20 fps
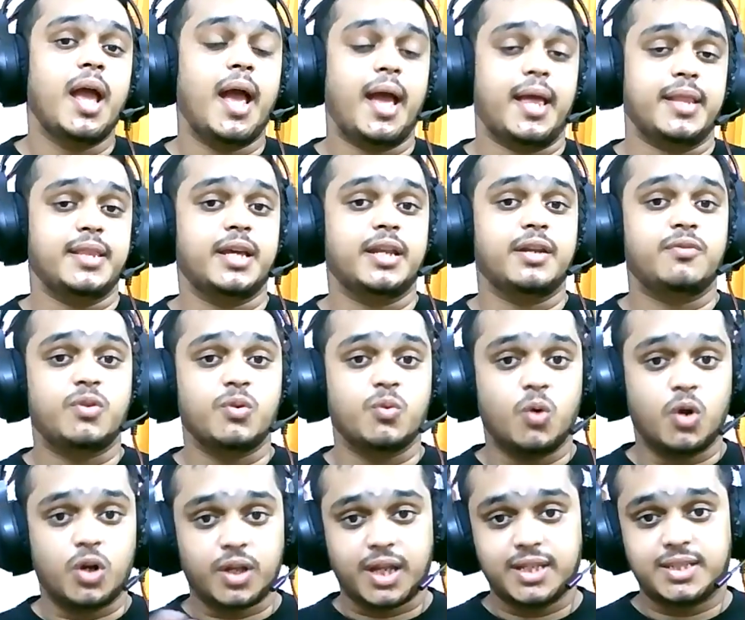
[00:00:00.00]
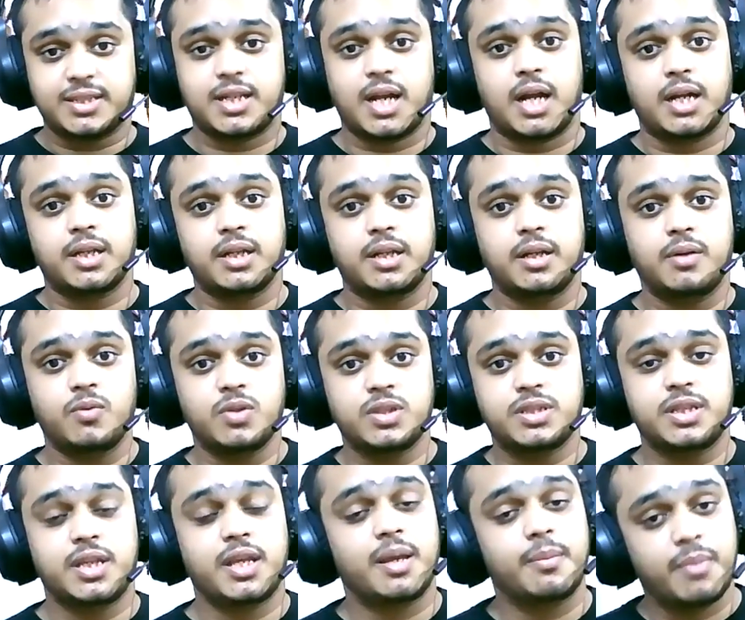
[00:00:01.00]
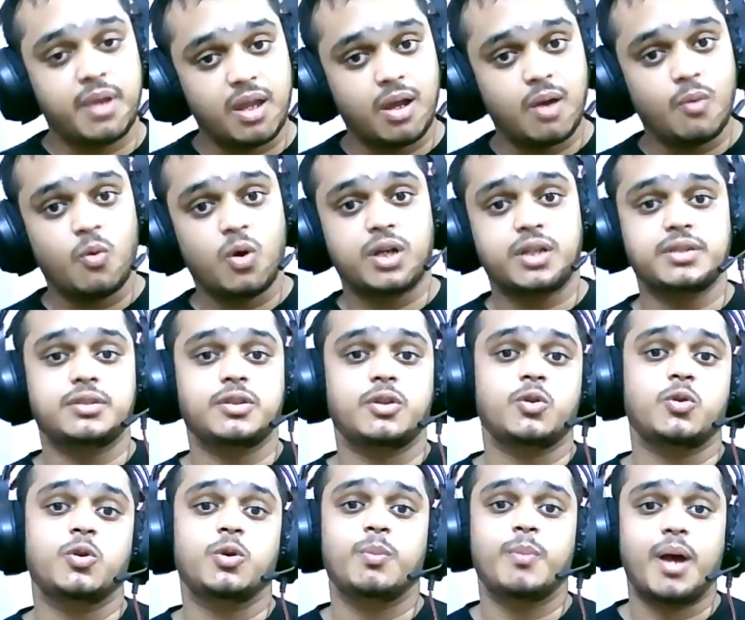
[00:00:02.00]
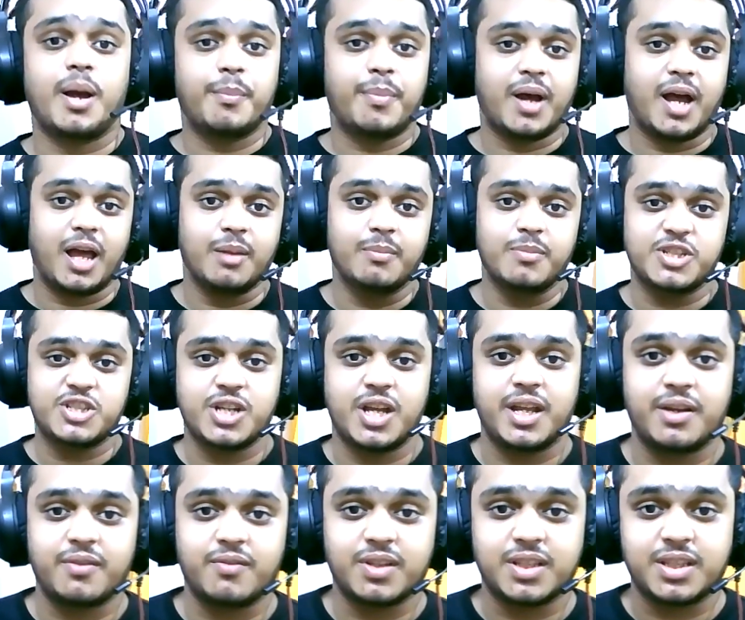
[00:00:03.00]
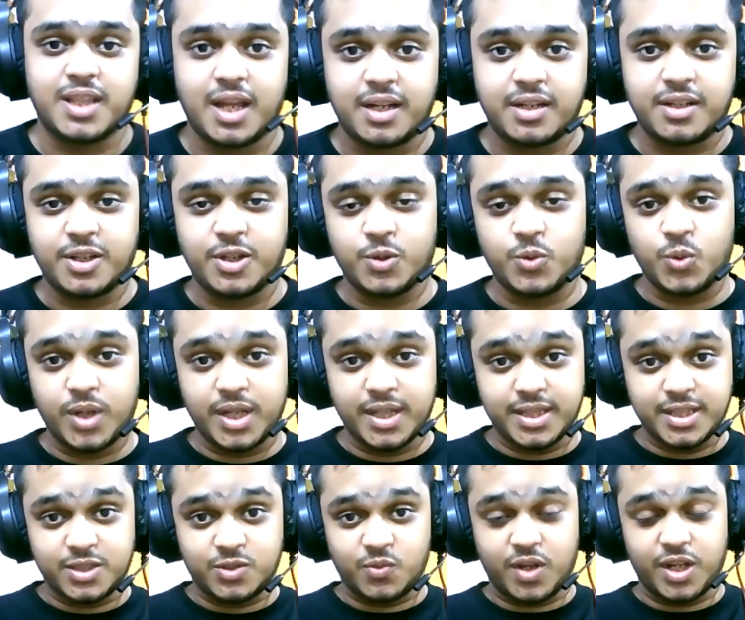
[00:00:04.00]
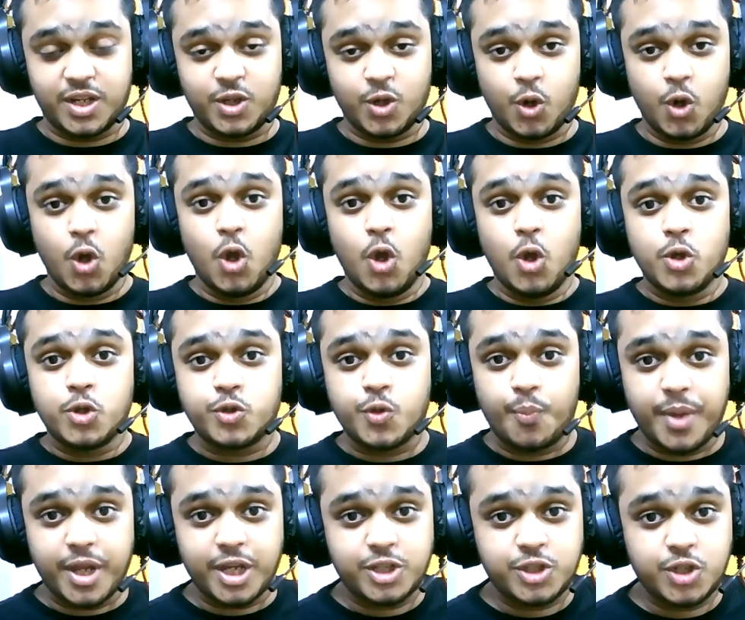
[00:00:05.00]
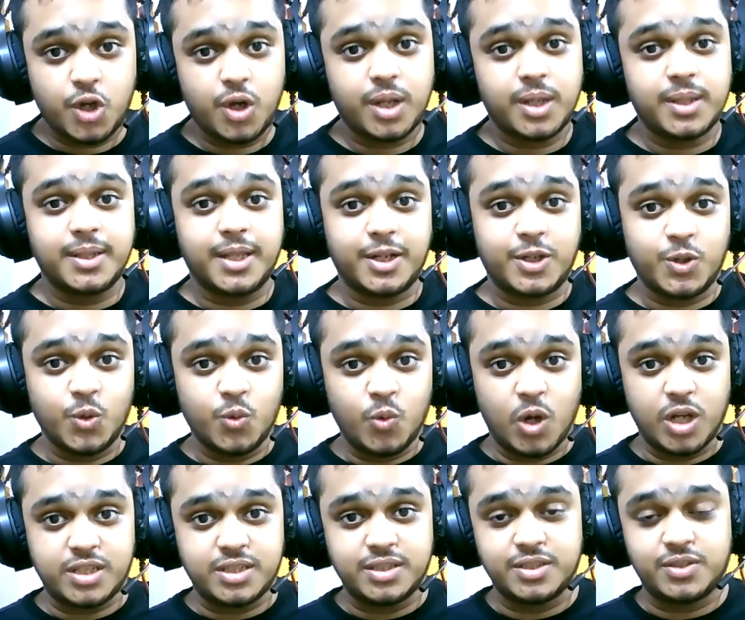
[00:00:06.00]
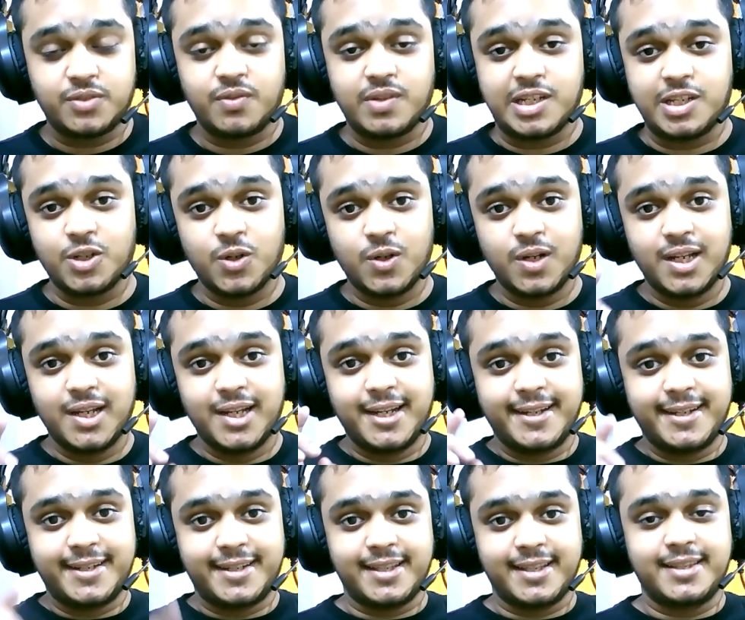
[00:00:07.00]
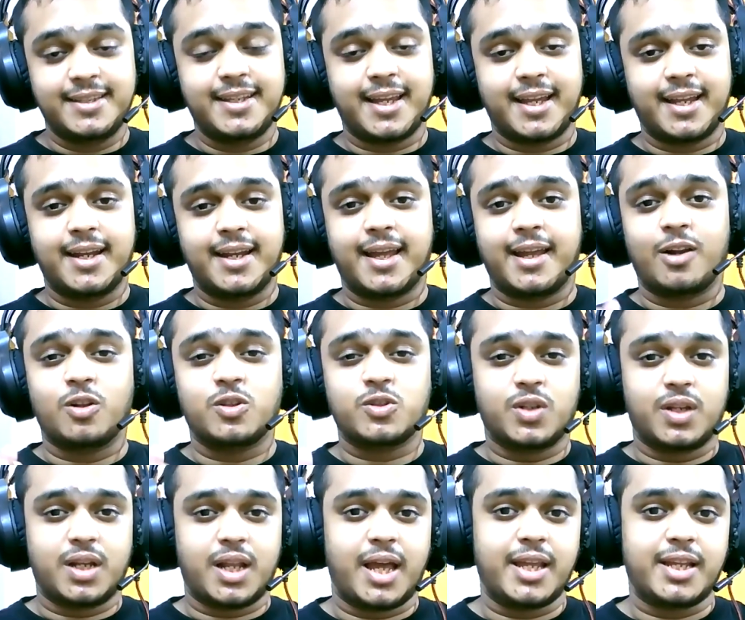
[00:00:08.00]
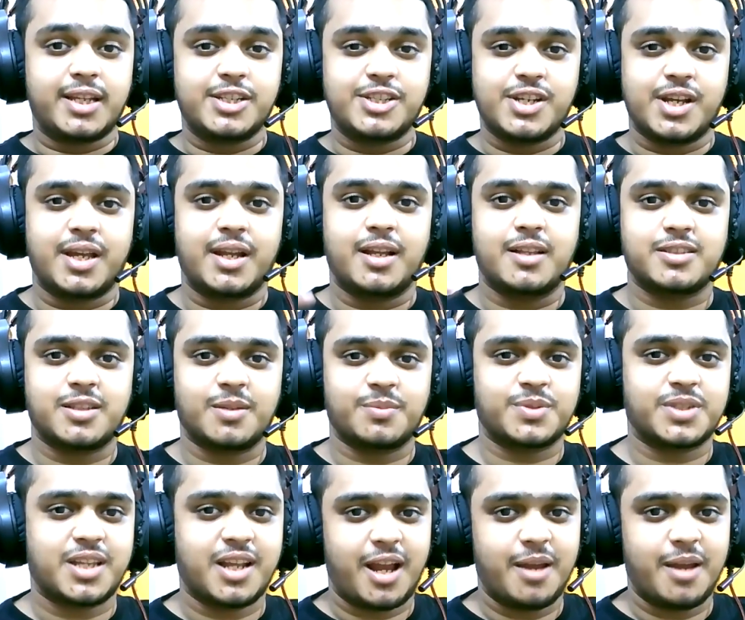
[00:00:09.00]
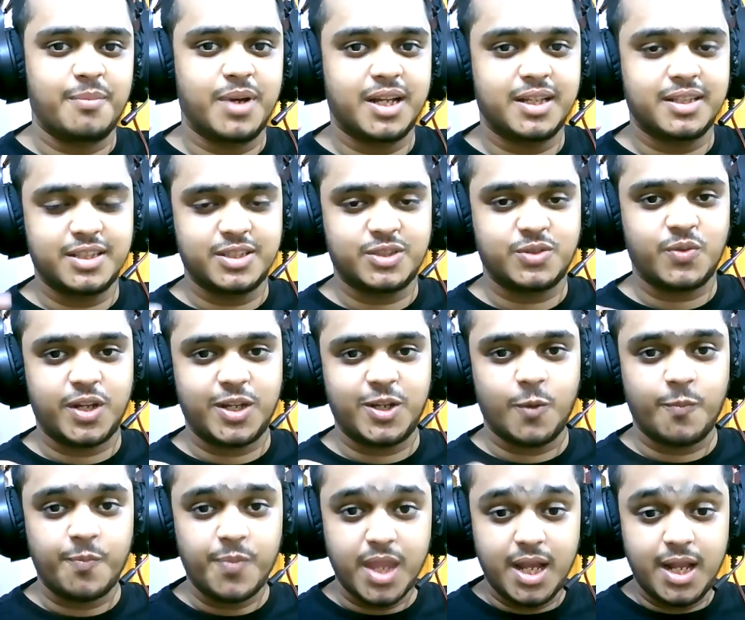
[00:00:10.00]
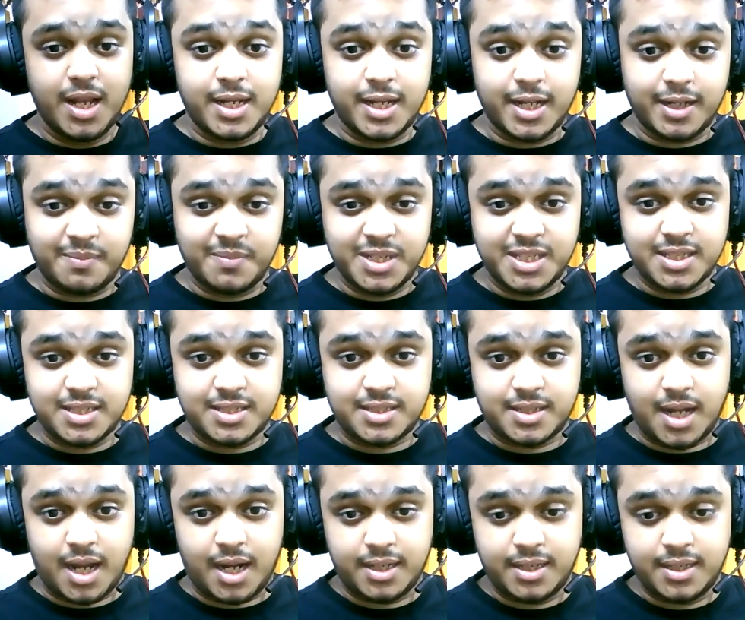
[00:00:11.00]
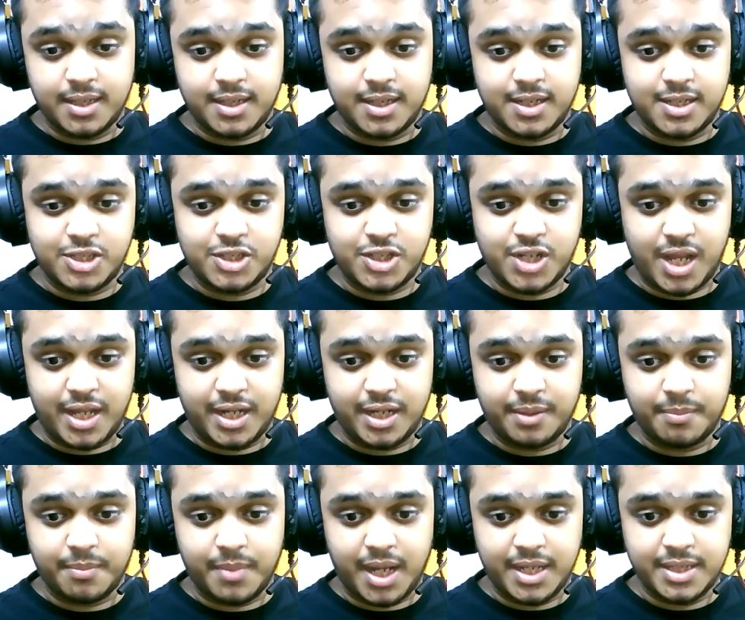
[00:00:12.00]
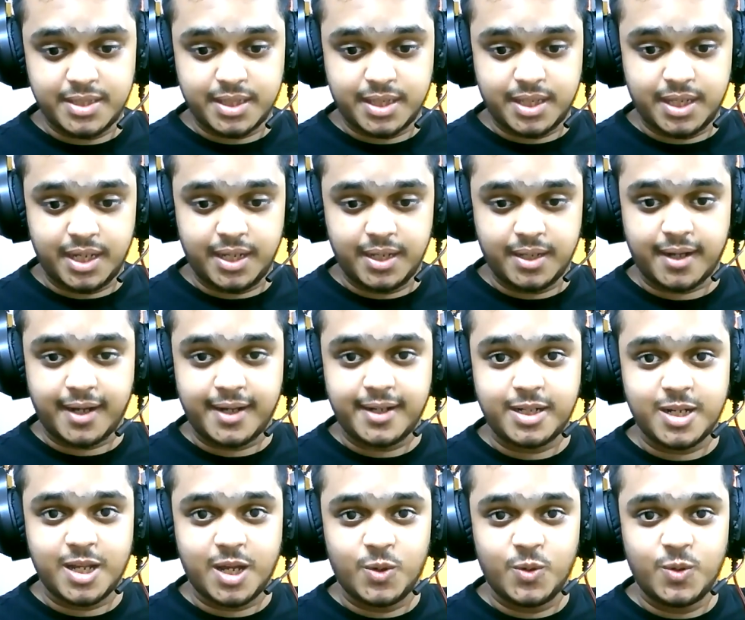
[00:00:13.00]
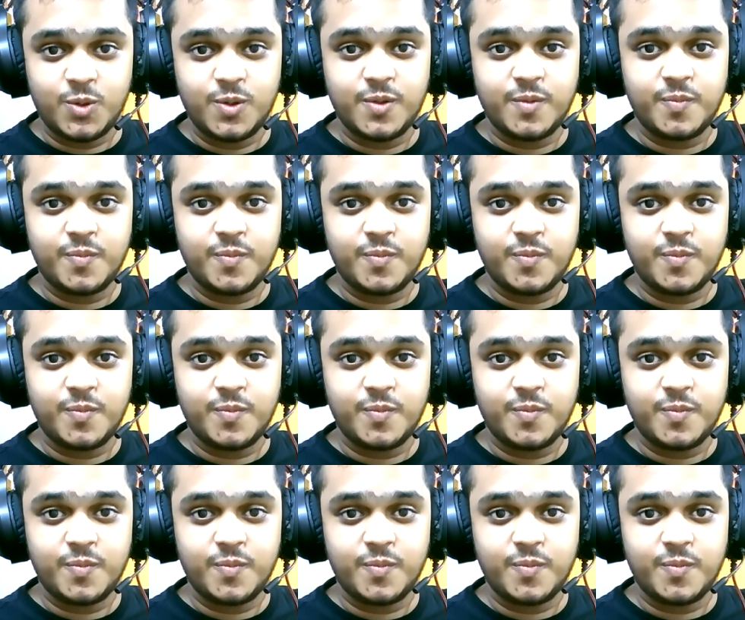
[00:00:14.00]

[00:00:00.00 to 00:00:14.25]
And then if you want to get started with CMA, what is the roadmap, I'll be sharing with that to you in this video. So make sure that you watch this video till the end, and also like, share and subscribe this video. Let me just start sharing my screen right now.